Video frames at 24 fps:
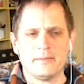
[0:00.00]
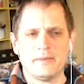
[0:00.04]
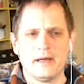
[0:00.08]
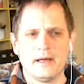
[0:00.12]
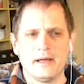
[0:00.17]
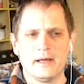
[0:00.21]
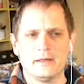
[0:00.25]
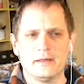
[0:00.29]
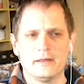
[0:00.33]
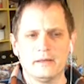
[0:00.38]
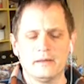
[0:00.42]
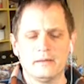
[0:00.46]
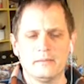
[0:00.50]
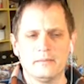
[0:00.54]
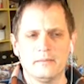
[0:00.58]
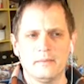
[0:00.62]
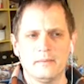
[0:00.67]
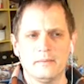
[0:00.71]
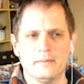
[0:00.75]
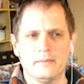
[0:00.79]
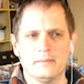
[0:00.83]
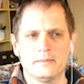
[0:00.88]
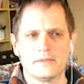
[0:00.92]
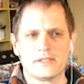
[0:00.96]

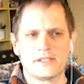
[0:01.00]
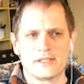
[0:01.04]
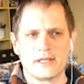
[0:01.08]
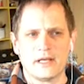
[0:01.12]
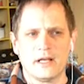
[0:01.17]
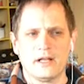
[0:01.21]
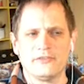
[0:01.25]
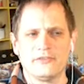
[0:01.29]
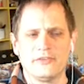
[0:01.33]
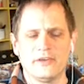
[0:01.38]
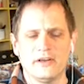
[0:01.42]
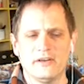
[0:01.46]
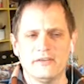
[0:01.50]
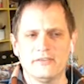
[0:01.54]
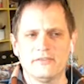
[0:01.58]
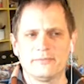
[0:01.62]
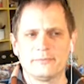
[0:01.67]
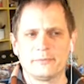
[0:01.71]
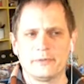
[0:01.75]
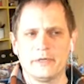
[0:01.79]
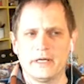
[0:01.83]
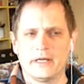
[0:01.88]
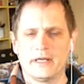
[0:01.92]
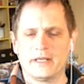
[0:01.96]
myself
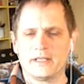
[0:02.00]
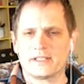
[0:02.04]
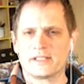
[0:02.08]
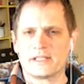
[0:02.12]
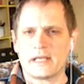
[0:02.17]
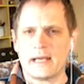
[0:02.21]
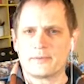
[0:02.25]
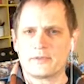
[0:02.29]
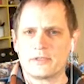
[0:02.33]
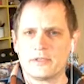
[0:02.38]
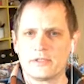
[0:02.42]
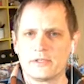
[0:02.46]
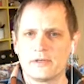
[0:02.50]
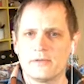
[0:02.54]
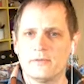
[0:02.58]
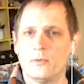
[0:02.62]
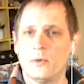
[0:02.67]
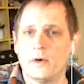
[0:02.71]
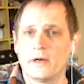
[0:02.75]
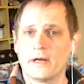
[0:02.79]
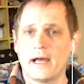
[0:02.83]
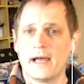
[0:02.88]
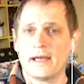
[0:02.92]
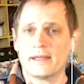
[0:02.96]
of preconceptions of
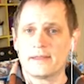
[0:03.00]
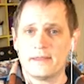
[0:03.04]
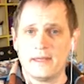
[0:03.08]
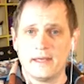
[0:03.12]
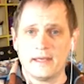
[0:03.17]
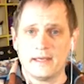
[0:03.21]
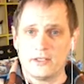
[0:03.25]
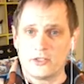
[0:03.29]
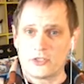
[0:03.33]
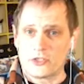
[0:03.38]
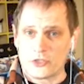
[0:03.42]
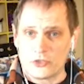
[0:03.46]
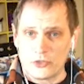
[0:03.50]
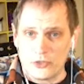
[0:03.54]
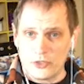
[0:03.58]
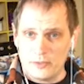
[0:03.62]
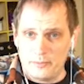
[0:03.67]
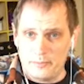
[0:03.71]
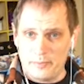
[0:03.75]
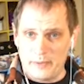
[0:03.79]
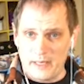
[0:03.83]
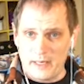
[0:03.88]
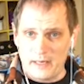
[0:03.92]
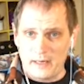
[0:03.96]
what I think it
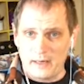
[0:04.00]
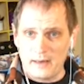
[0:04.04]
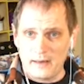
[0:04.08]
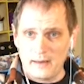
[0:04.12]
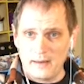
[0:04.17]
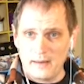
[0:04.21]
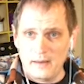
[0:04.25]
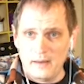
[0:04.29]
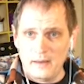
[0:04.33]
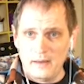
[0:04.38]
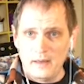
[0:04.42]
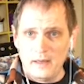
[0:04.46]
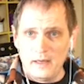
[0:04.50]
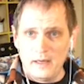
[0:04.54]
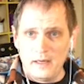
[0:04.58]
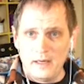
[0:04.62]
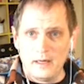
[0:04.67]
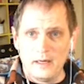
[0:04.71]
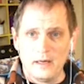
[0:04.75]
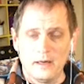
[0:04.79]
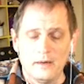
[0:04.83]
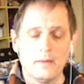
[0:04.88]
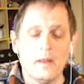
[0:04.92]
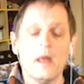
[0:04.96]
should be?
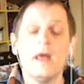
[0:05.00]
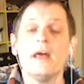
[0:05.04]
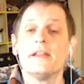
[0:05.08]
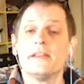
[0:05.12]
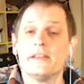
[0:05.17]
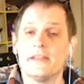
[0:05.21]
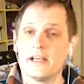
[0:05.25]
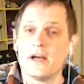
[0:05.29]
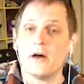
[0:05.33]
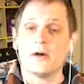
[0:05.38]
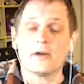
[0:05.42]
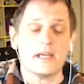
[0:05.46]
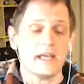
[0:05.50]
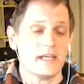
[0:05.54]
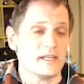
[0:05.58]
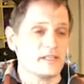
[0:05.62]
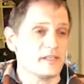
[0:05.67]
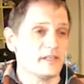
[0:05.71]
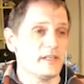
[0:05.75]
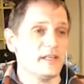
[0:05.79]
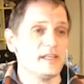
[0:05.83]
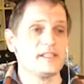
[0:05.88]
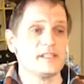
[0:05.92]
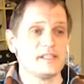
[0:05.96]
You know, okay,
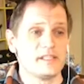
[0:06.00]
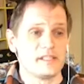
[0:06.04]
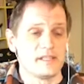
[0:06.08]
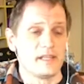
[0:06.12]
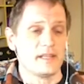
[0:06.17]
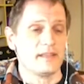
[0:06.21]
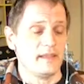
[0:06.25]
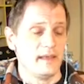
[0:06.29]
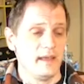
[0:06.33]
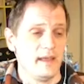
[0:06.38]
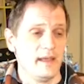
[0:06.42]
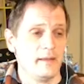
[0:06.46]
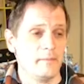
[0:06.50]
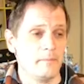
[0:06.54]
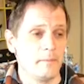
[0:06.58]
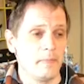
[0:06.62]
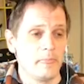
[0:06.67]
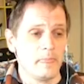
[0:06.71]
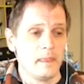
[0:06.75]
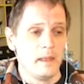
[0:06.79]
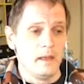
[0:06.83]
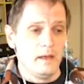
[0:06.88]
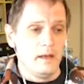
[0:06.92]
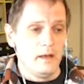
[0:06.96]
so this is the thing.
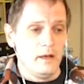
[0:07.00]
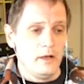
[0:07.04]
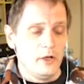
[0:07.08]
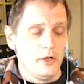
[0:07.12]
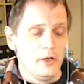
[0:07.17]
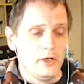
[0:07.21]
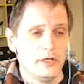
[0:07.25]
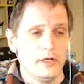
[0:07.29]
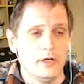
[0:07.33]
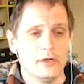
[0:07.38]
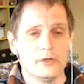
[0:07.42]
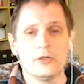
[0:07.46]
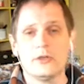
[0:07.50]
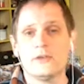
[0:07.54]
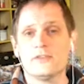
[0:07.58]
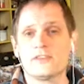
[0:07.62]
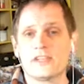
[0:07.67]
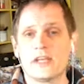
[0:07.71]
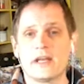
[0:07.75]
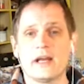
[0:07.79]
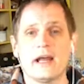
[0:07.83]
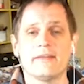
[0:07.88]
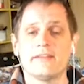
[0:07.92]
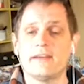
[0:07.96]
You know, you've
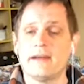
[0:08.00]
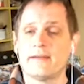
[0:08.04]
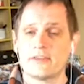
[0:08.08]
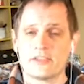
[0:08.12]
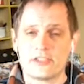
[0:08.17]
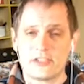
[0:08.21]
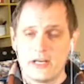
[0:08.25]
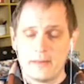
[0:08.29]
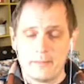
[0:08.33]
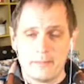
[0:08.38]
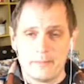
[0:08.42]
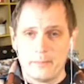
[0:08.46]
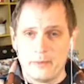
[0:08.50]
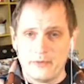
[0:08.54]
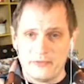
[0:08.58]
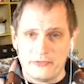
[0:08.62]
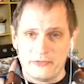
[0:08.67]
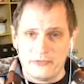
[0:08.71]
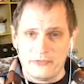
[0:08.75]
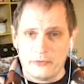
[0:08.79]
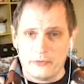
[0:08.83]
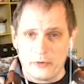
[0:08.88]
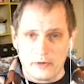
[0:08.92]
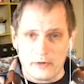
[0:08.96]
said, I've never seen it
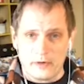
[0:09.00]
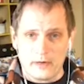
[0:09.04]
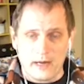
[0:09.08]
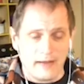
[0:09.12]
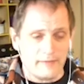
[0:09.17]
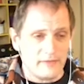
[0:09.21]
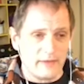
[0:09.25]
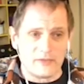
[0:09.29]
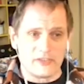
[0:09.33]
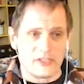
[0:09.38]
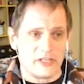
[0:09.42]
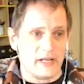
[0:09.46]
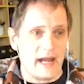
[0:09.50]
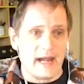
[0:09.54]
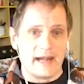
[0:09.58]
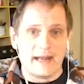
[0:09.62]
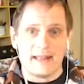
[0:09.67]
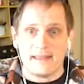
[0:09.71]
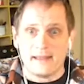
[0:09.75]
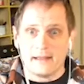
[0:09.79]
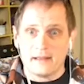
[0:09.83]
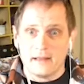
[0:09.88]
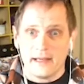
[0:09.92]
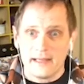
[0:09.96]
before. I've never seen
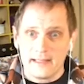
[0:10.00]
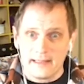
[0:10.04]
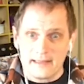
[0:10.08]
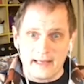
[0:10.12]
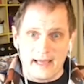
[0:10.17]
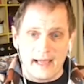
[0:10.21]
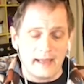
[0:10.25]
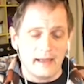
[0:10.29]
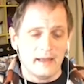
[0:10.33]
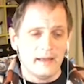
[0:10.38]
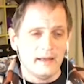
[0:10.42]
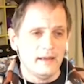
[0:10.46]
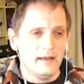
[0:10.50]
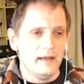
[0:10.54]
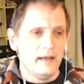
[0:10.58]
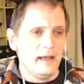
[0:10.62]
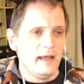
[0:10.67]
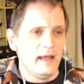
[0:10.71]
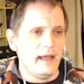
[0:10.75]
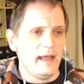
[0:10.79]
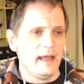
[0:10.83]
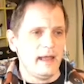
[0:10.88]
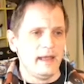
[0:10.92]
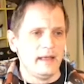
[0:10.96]
anything like that.
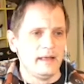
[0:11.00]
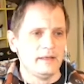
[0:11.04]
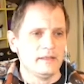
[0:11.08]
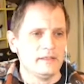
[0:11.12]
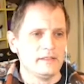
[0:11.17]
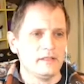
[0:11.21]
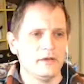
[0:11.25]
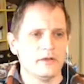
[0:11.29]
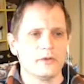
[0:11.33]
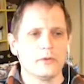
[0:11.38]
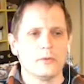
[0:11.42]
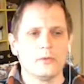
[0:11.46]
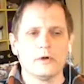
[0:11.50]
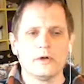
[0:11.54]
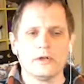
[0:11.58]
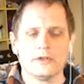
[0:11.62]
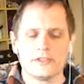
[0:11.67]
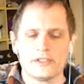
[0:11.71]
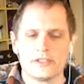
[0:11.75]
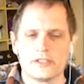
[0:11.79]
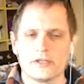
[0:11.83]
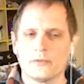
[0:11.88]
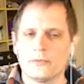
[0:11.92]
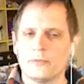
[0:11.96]
And, you know, the
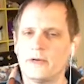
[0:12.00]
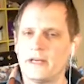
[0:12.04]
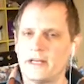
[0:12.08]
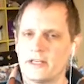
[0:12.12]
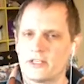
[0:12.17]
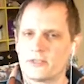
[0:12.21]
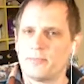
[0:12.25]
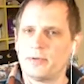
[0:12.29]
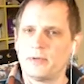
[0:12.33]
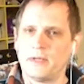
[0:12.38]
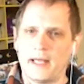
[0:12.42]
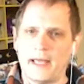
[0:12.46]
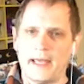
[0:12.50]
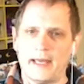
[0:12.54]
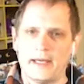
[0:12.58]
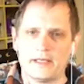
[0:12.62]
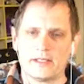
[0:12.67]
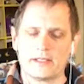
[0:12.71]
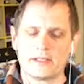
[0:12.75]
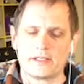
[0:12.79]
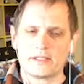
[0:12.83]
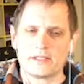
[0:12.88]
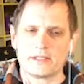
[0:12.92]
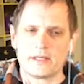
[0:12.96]
world is a rich
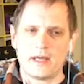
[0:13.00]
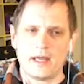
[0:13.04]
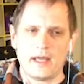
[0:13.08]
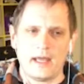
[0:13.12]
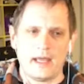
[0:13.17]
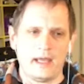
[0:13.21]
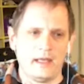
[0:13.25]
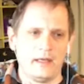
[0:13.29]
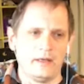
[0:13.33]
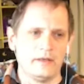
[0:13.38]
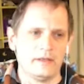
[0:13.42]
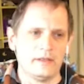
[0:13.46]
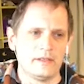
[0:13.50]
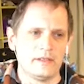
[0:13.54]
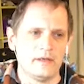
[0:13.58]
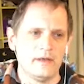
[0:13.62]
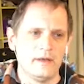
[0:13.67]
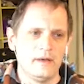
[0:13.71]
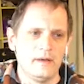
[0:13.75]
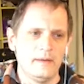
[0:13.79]
place. And